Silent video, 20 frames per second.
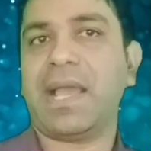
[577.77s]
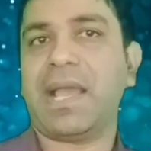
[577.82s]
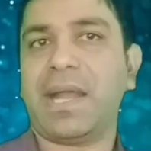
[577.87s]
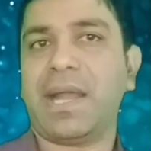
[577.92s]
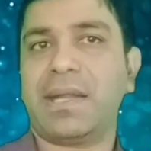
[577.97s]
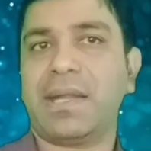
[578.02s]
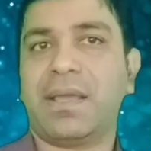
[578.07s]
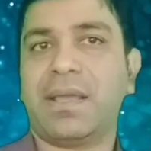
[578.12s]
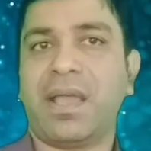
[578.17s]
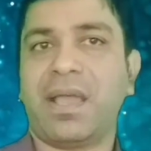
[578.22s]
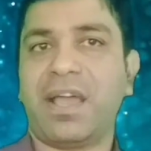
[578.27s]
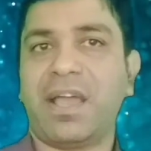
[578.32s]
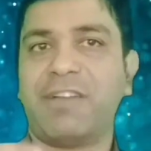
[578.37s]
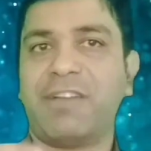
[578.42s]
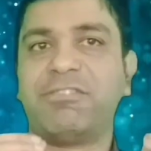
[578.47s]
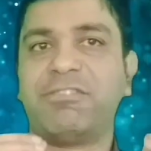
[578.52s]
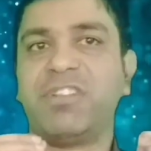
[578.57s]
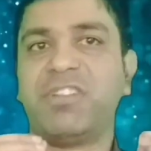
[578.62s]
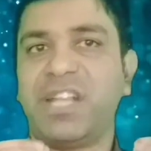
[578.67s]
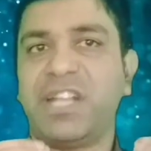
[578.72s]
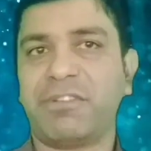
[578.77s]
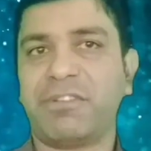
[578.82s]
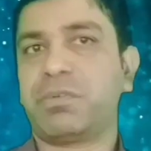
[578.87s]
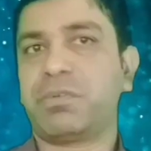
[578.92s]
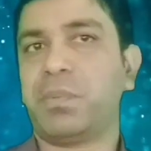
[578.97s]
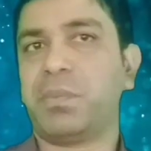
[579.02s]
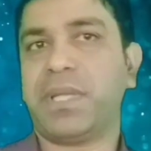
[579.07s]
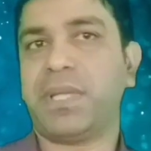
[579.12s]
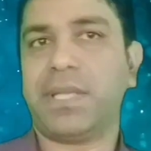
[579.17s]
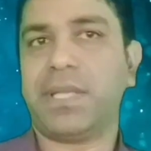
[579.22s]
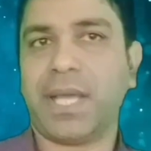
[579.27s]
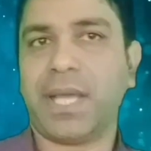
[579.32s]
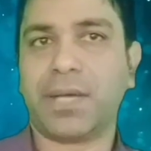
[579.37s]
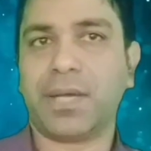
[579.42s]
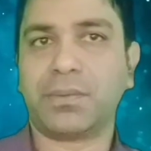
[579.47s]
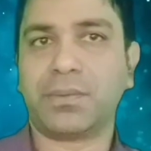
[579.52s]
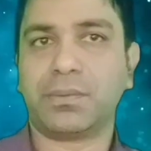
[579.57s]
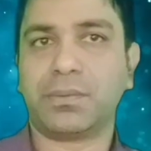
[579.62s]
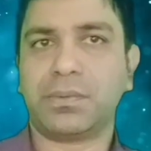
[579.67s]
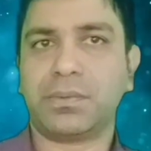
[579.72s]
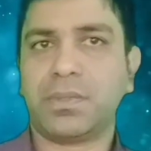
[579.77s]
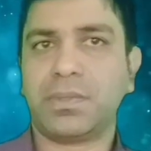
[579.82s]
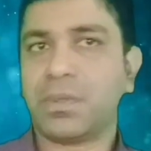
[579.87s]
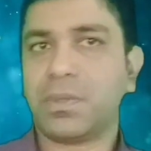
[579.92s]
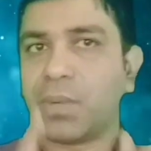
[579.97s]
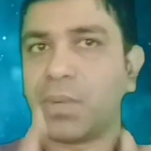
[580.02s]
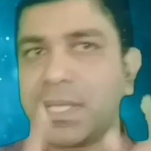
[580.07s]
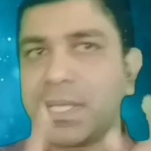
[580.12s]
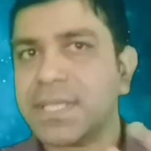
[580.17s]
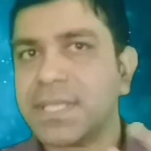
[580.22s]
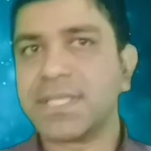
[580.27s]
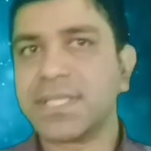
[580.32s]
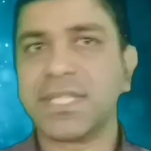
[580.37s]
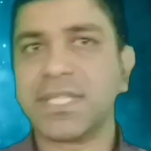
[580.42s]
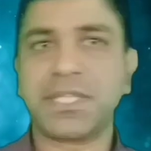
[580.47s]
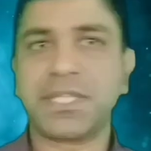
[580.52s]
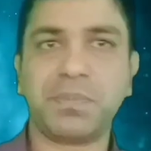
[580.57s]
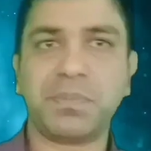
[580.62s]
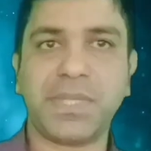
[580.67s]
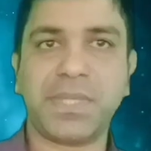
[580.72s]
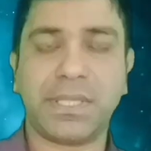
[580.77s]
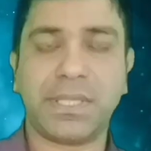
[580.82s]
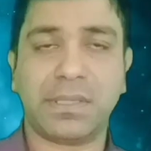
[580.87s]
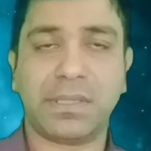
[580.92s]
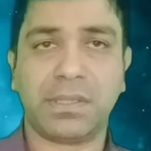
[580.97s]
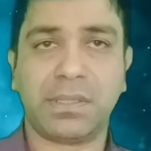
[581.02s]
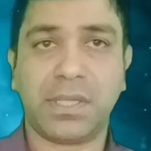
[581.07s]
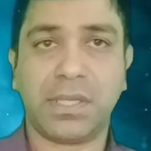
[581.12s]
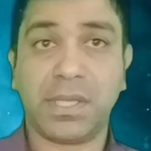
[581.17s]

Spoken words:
had have left me now," what does it mean?